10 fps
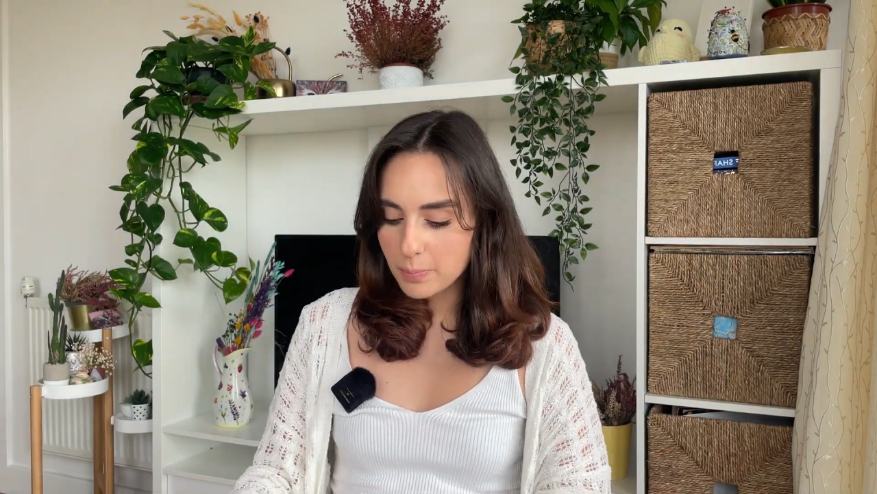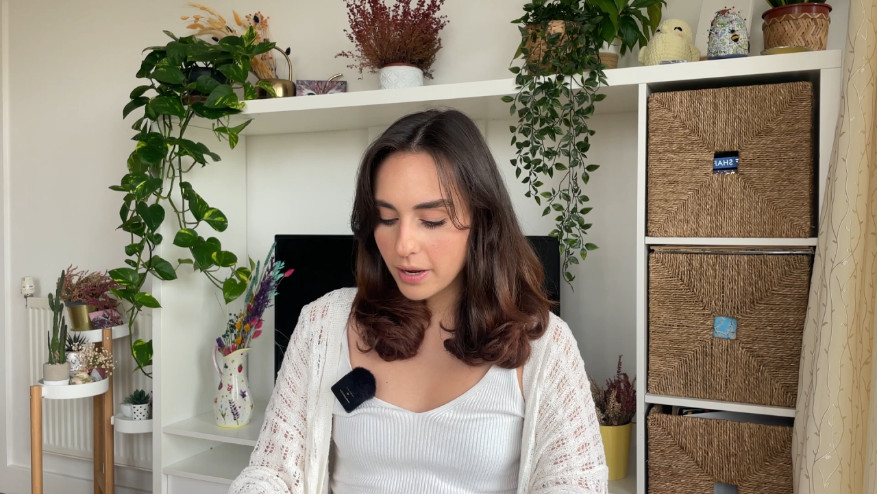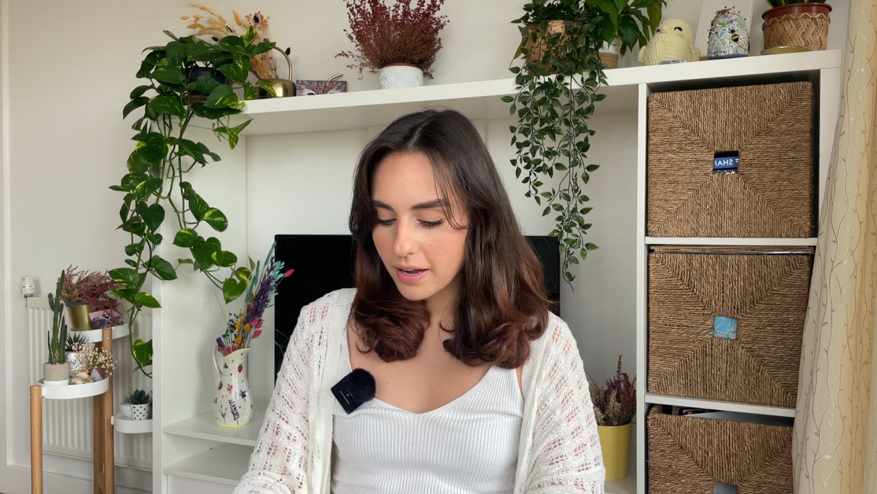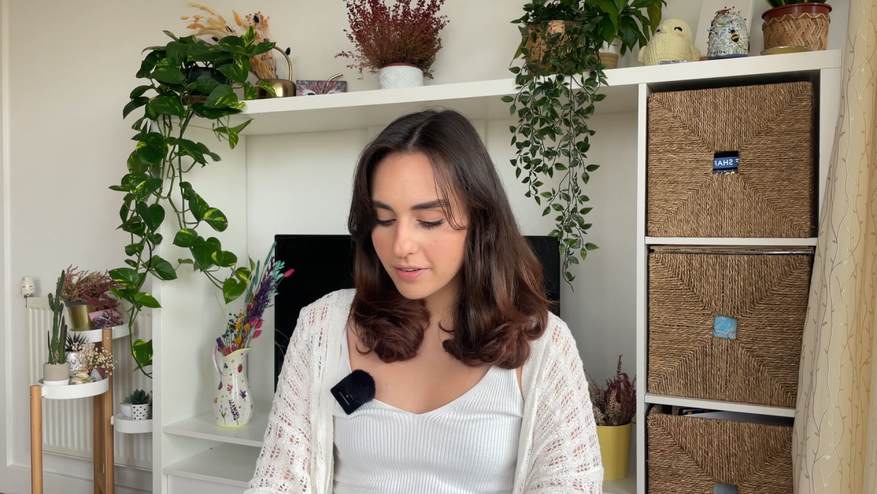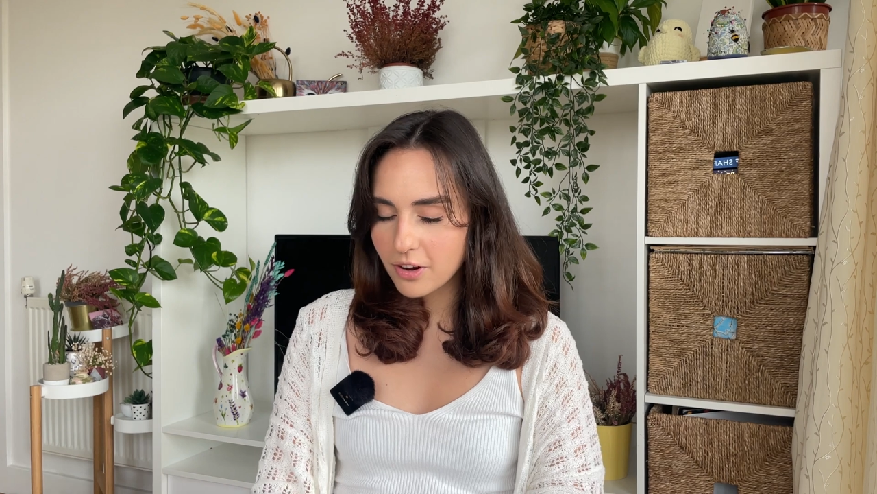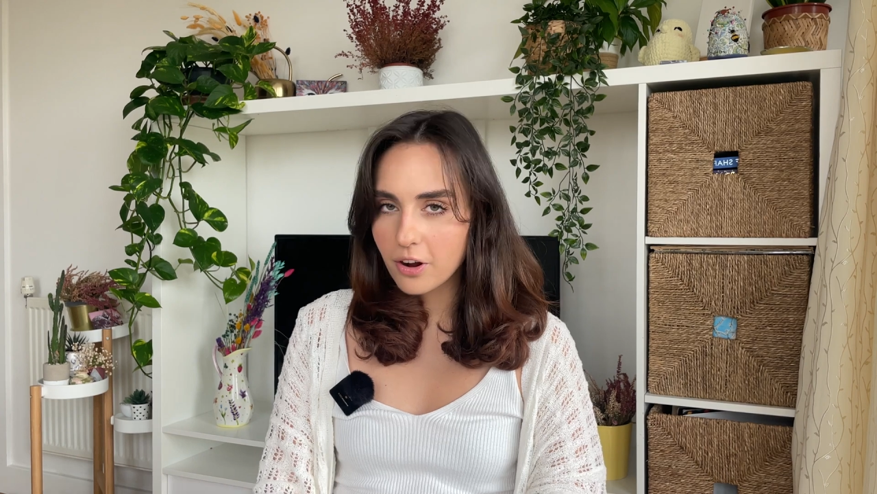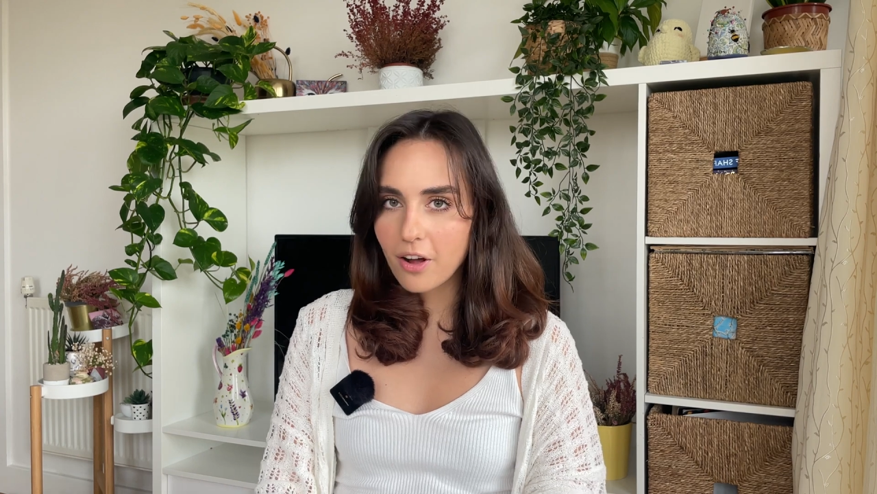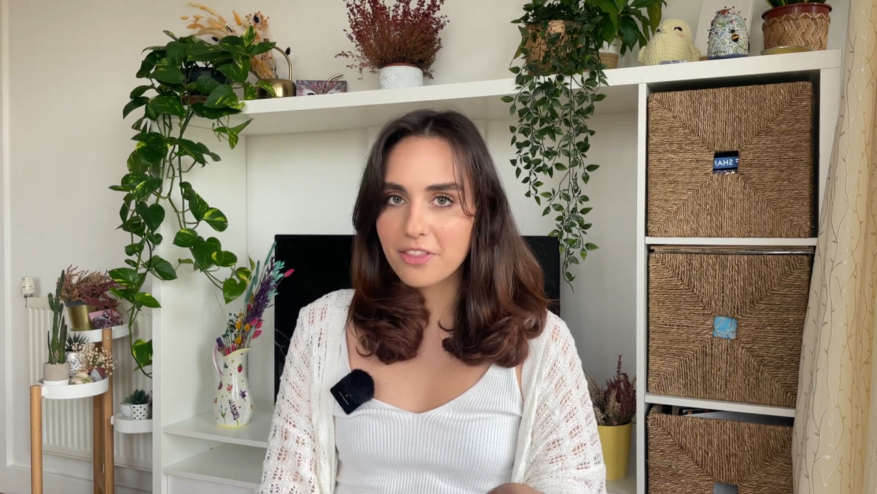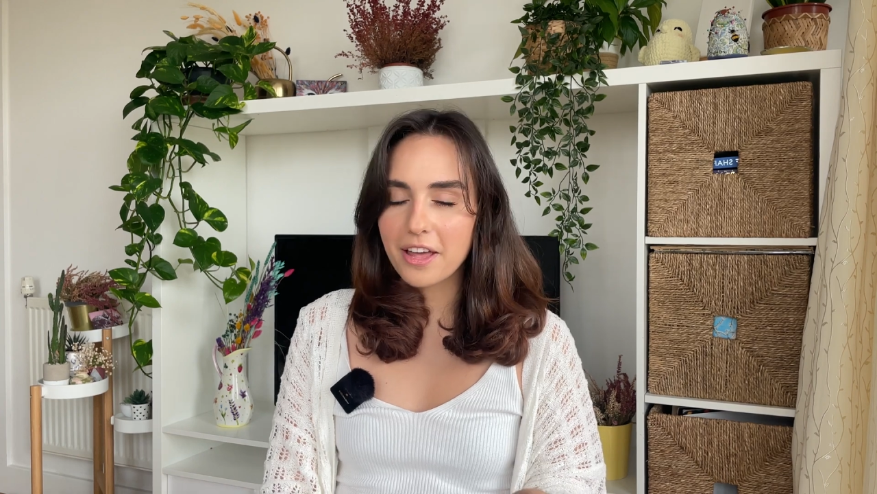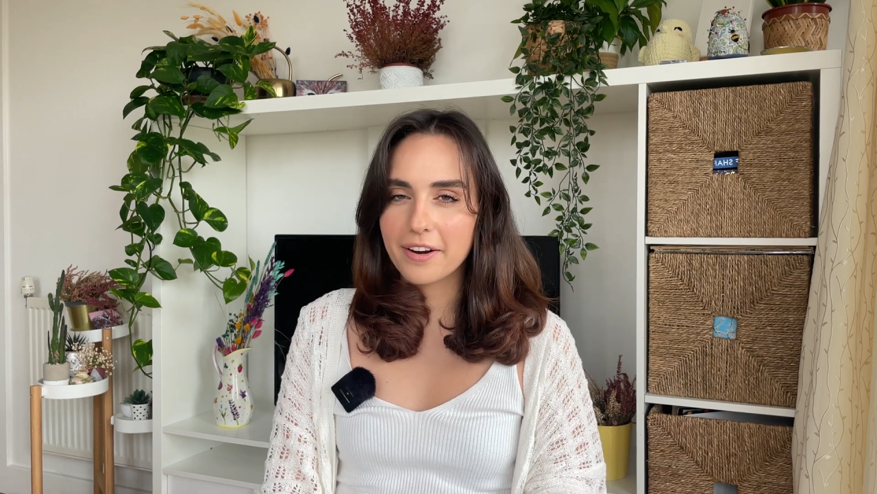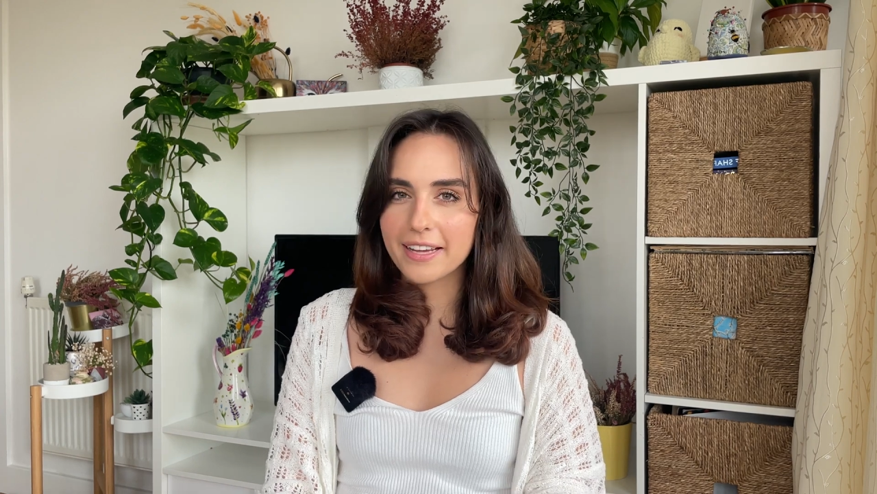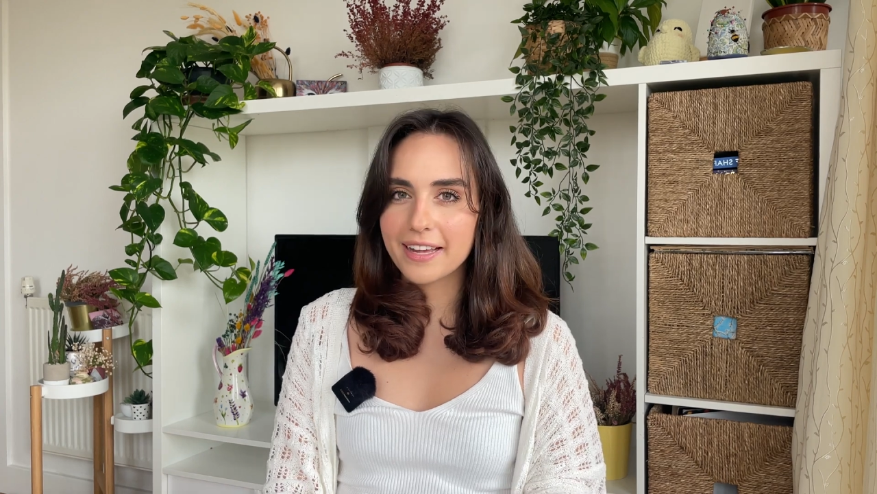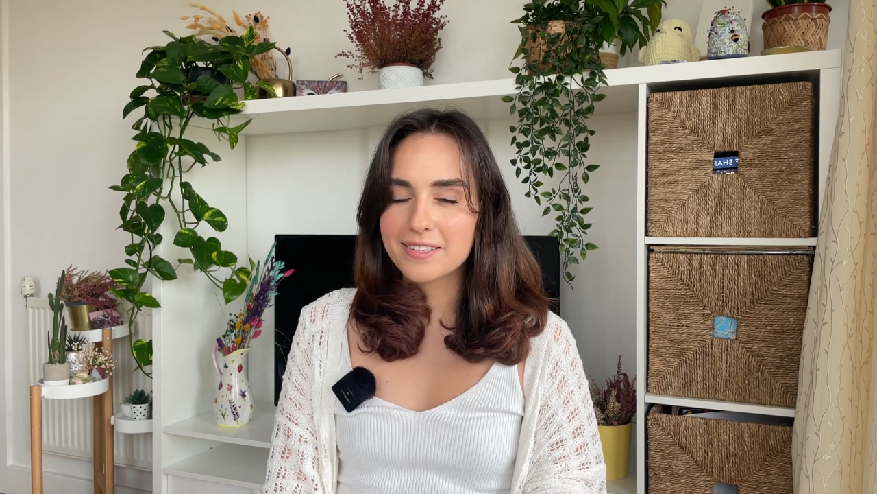but I've not gotten there yet.